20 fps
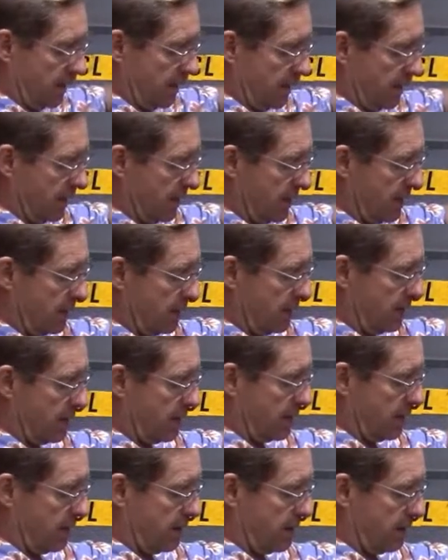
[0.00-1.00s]
And
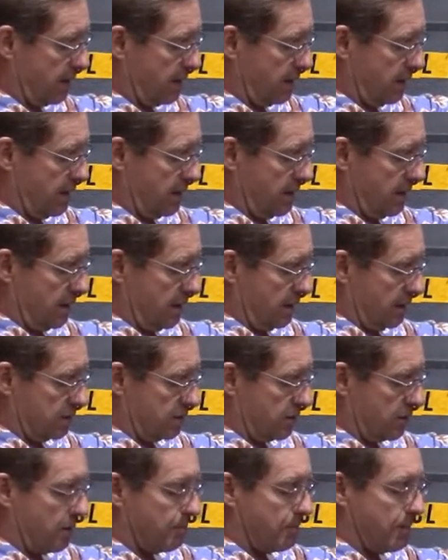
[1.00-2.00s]

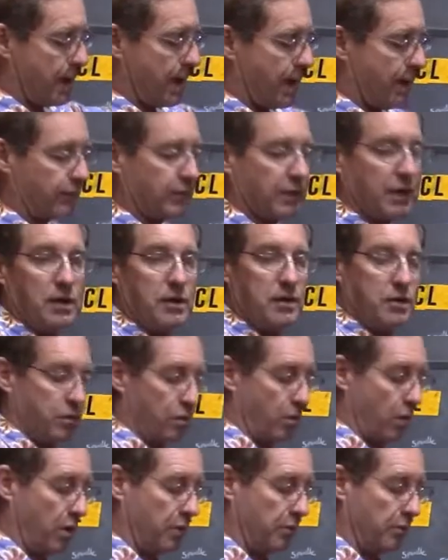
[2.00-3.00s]
so I may have to get a
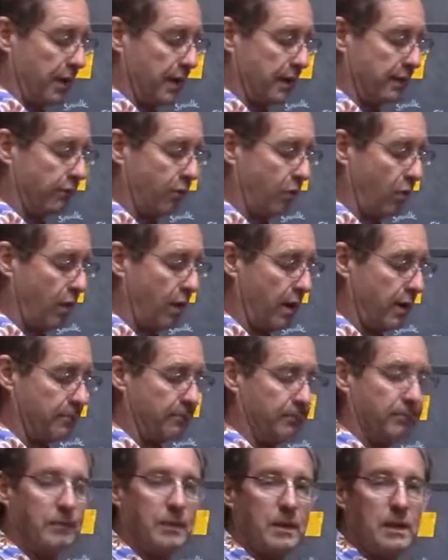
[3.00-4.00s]
new O-ring for it,
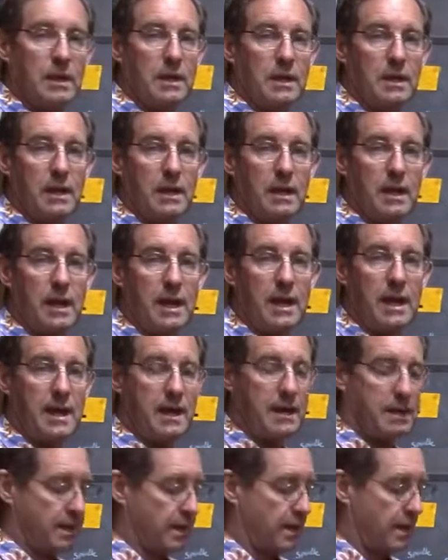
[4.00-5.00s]

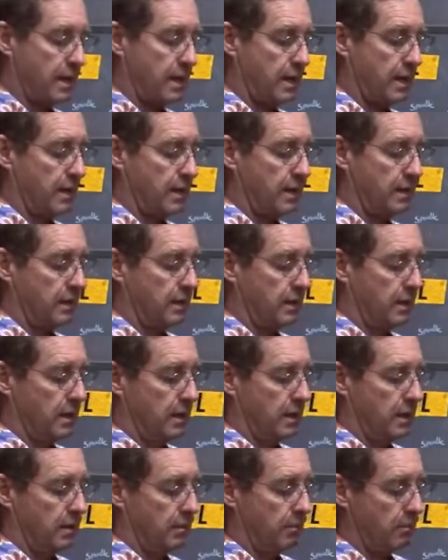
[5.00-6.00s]
and
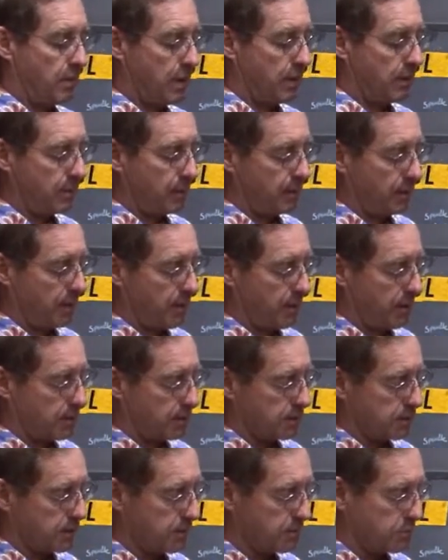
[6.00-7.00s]
maybe
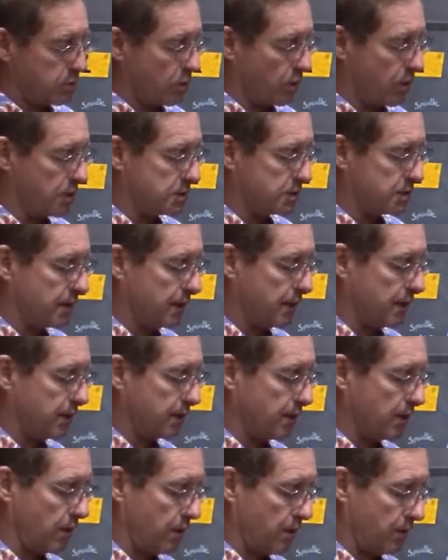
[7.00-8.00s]
some sort of sealant
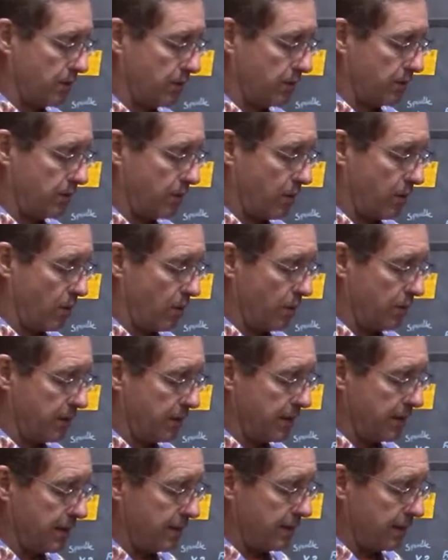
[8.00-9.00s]
to hold it
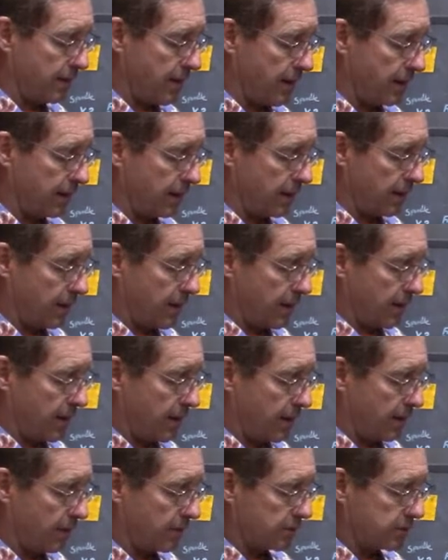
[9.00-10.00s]
in there.
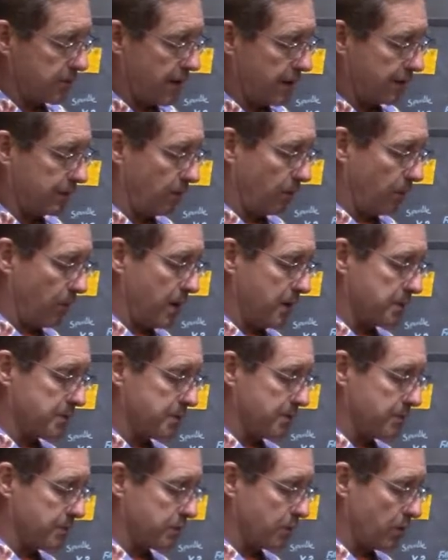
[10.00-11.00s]
It looks like there was
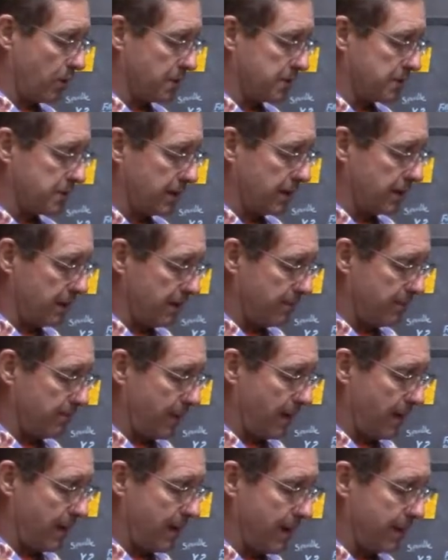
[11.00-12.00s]
some sort of sealant
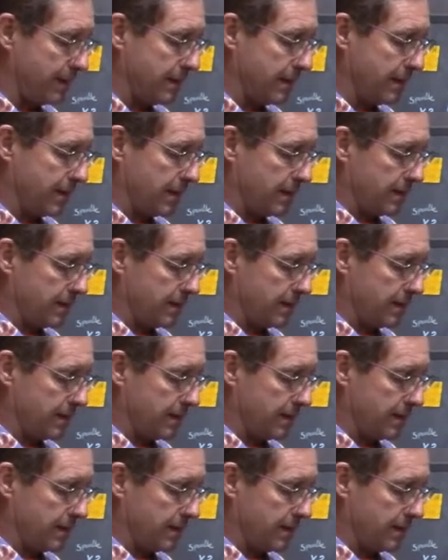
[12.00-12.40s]
behind it,